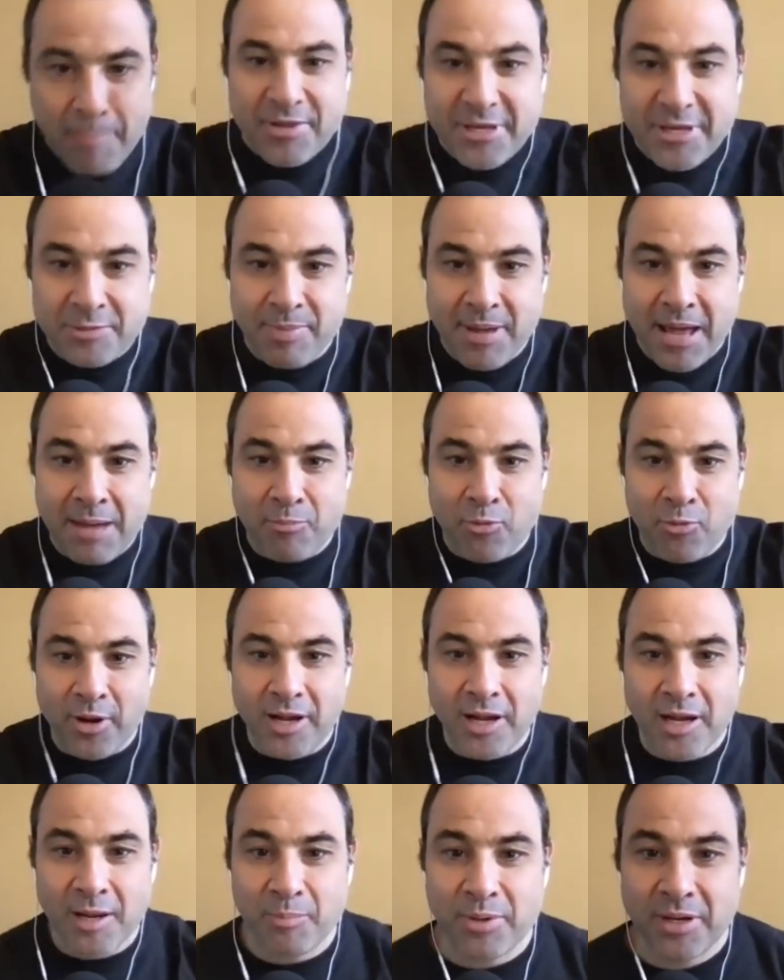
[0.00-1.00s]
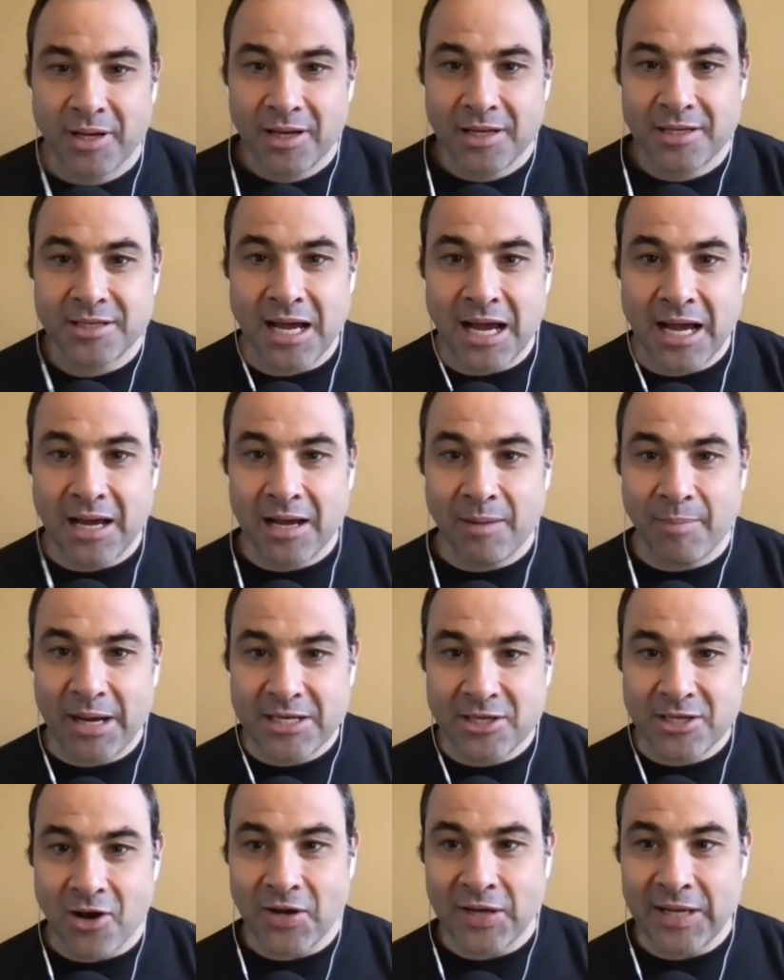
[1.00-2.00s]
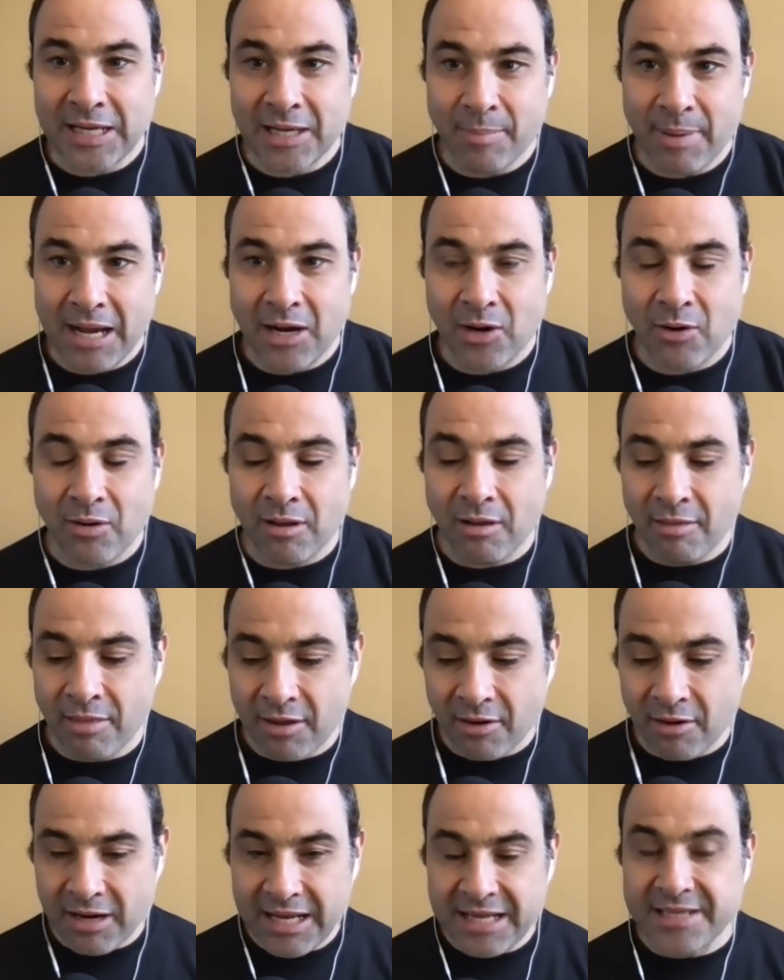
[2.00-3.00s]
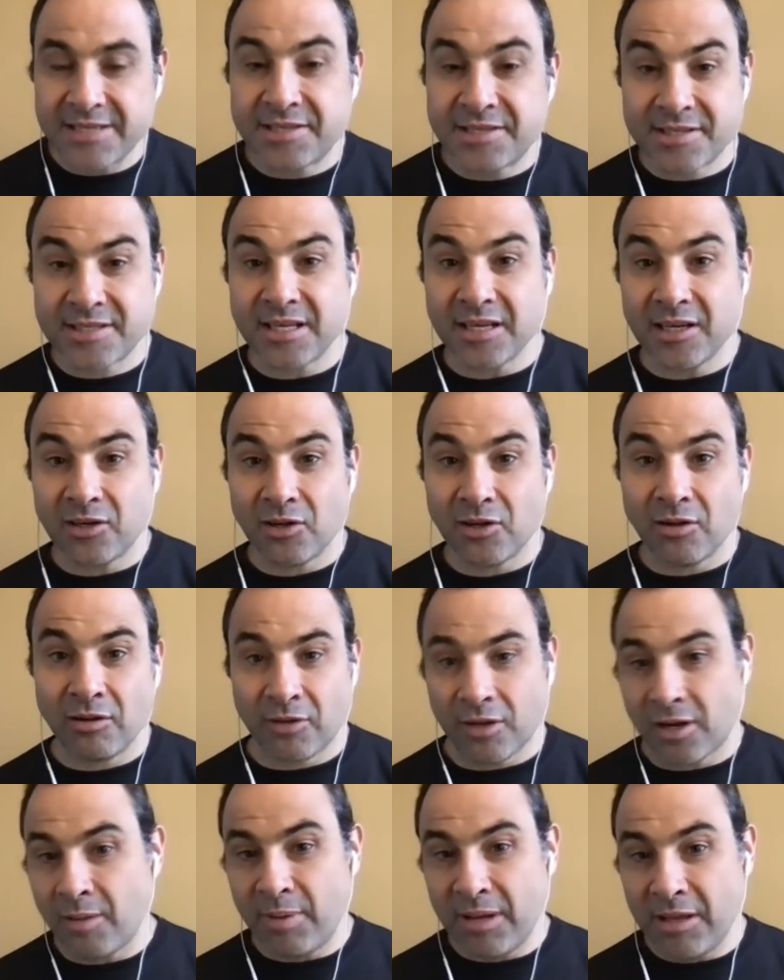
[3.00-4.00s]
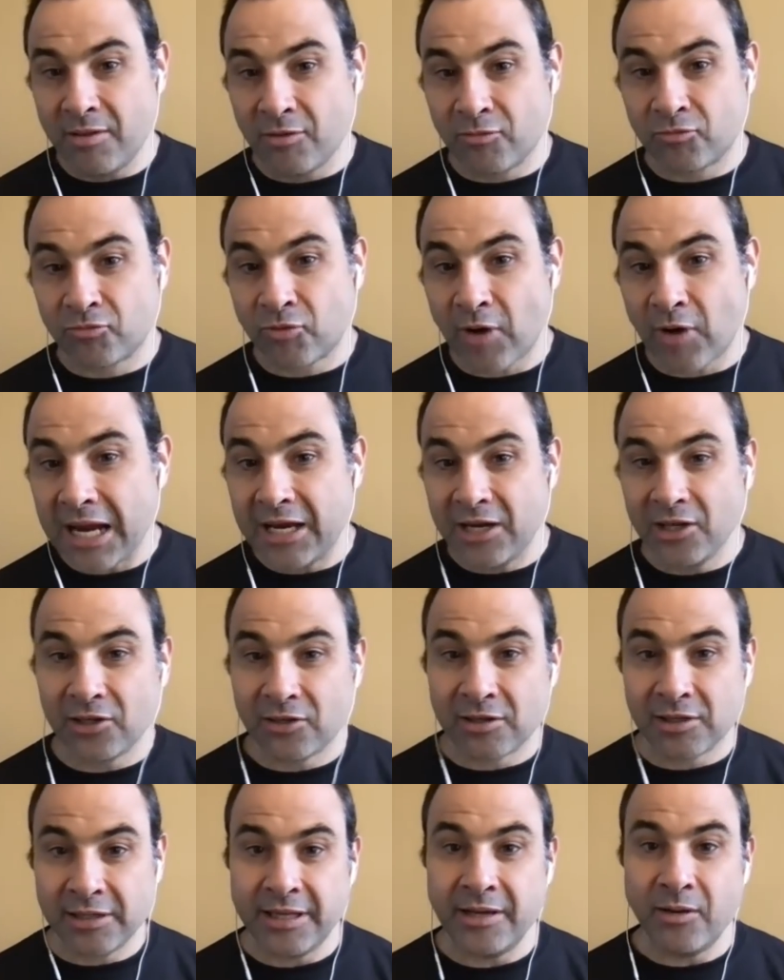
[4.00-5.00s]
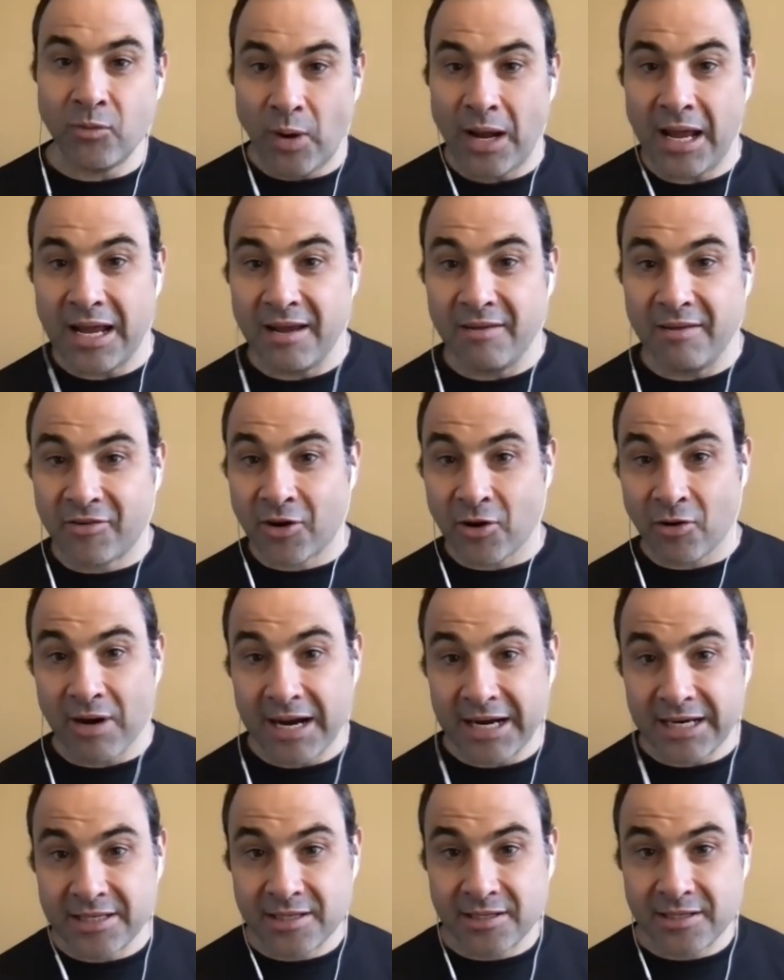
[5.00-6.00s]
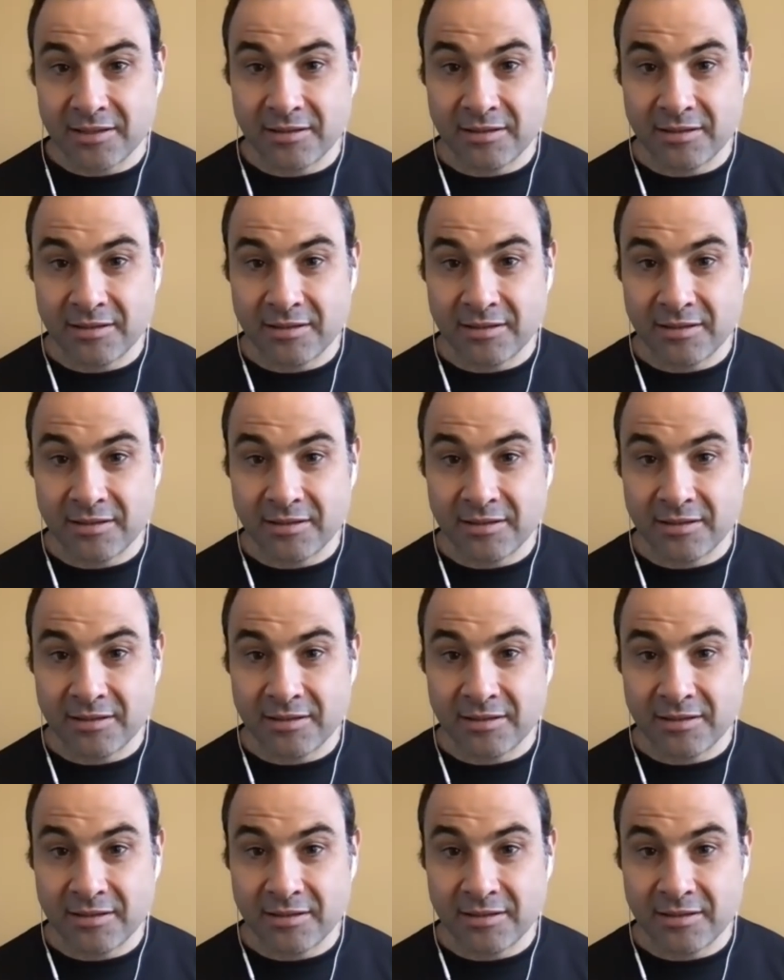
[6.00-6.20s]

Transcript: this bad boy up by talking about, there is still going to be the regular elite wave, correct?